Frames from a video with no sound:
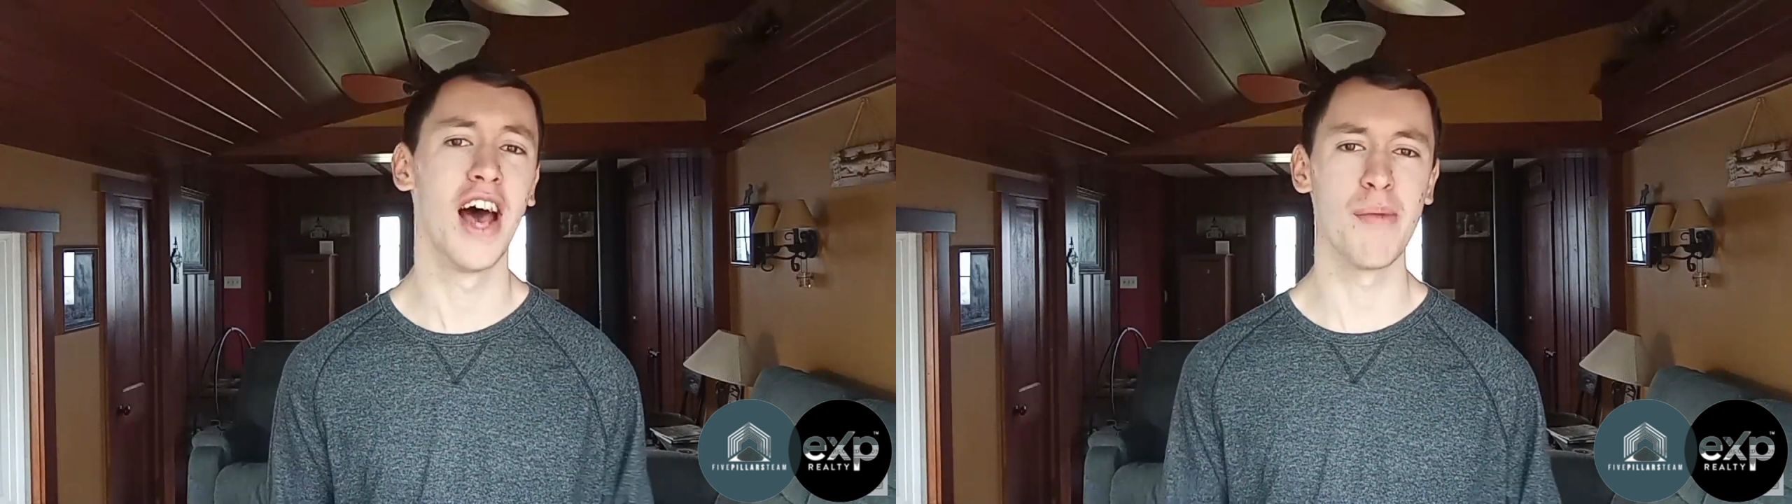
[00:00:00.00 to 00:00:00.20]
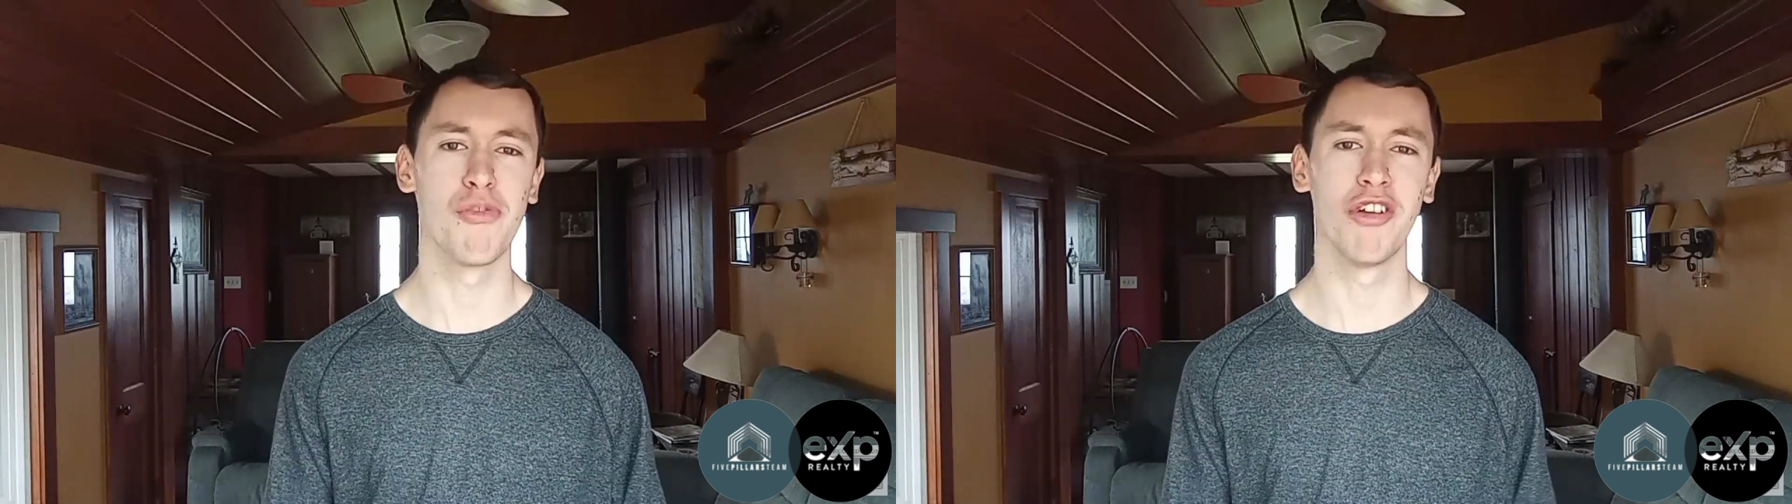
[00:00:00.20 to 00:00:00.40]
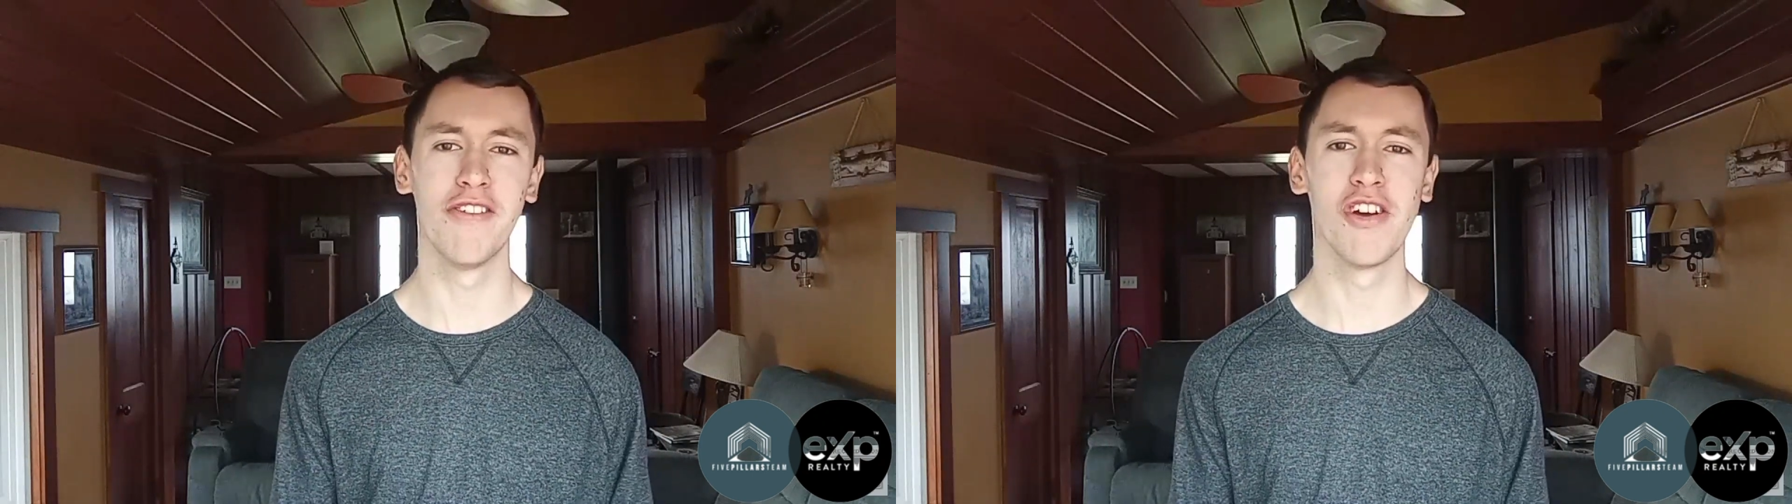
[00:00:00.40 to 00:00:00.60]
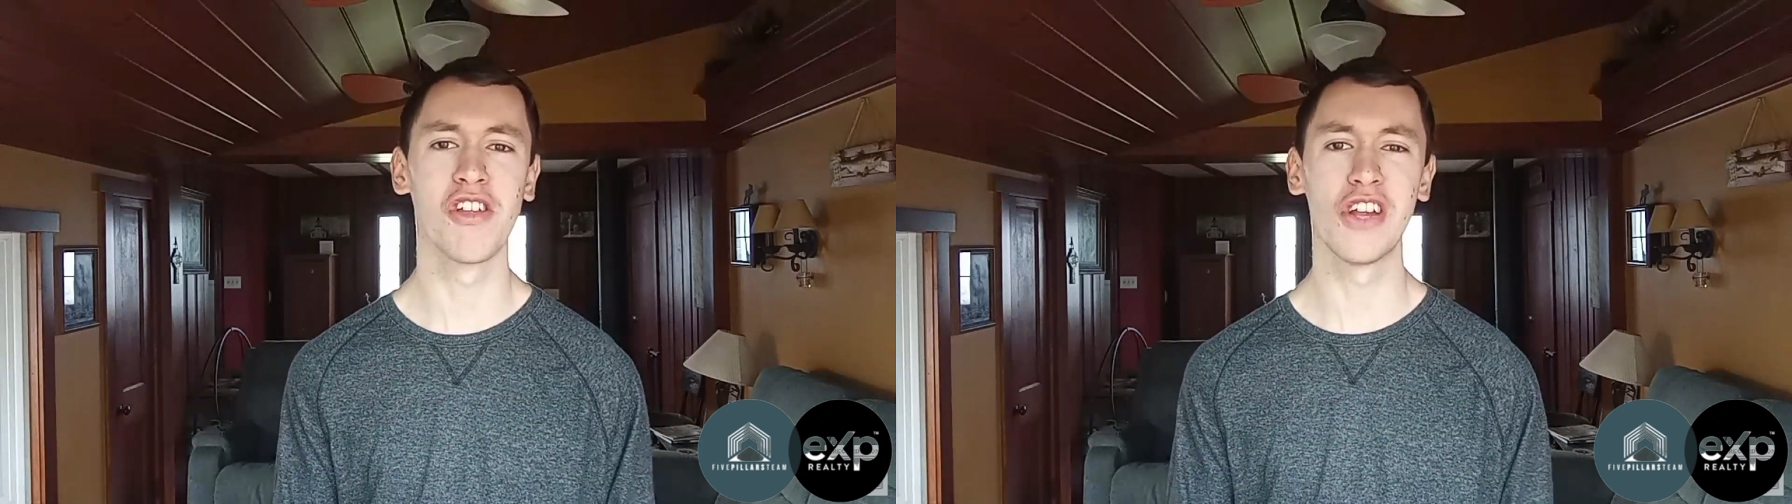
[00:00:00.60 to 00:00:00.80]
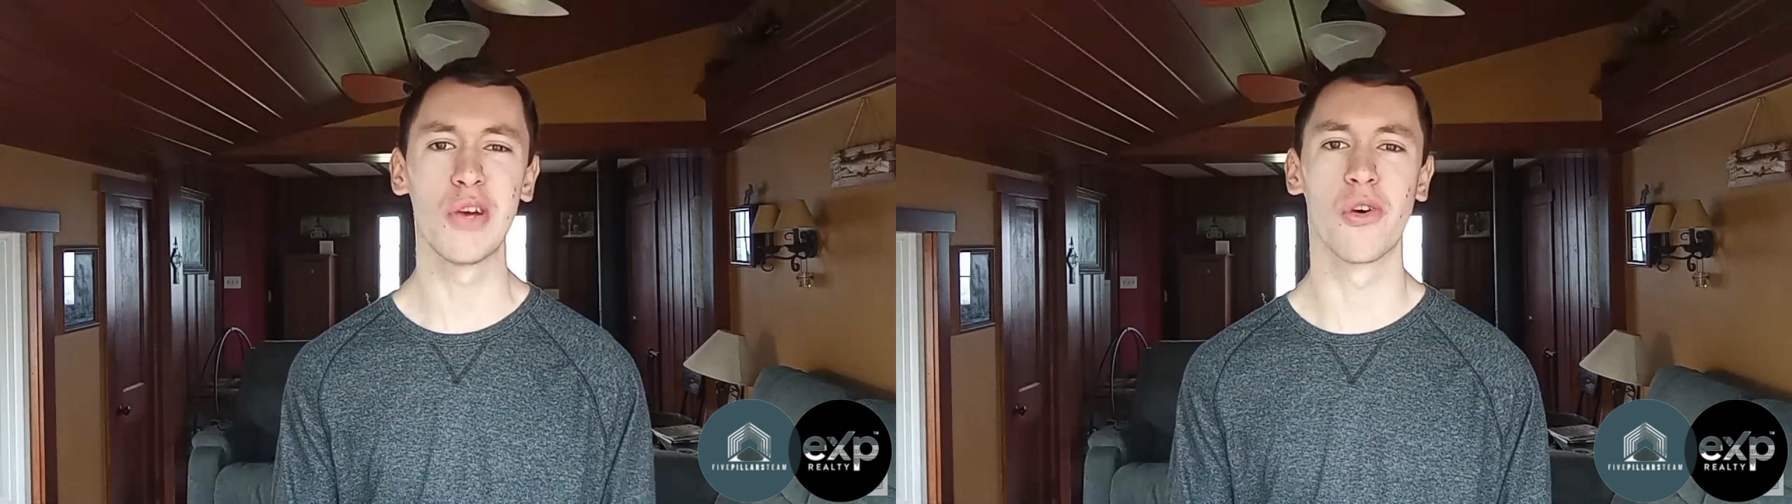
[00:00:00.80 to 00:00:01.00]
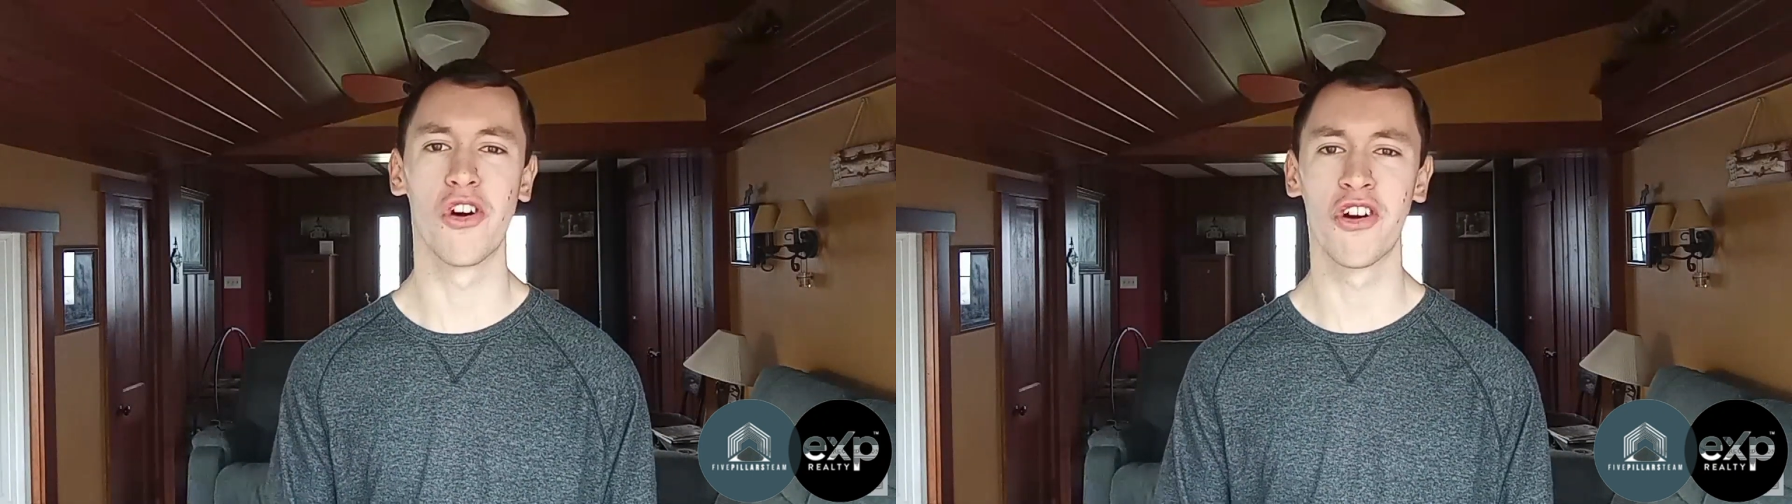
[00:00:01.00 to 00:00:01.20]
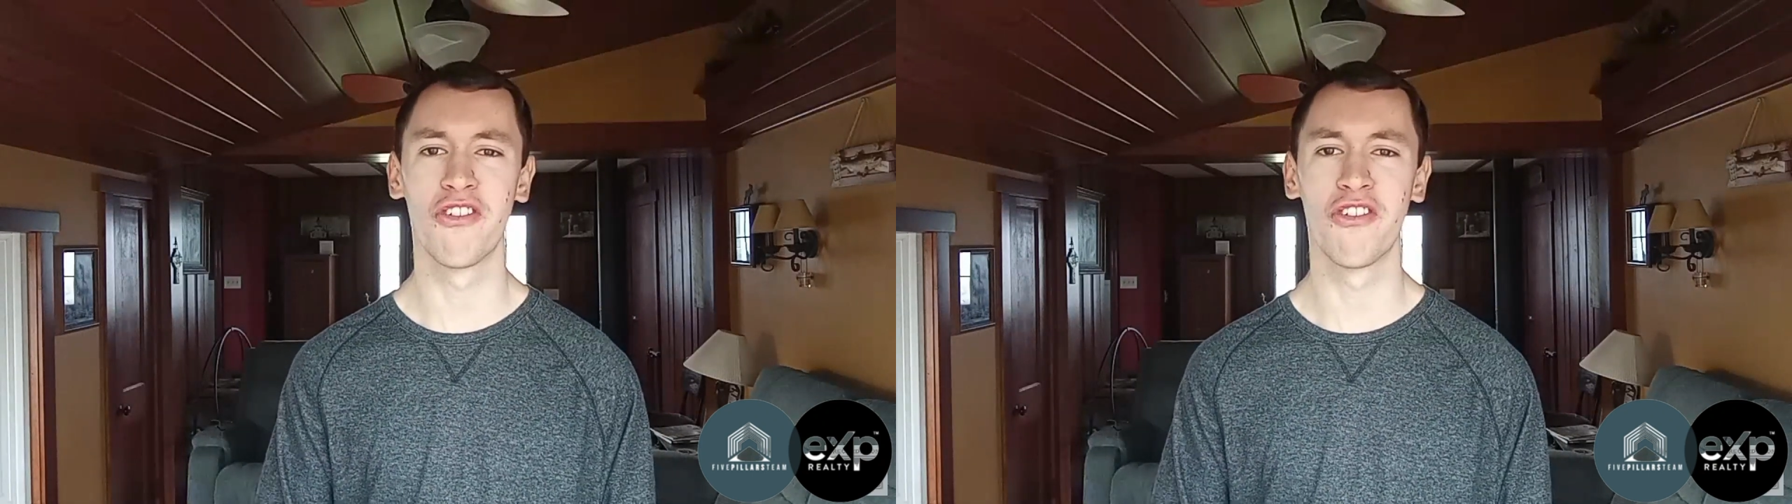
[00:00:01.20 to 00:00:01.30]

I previously worked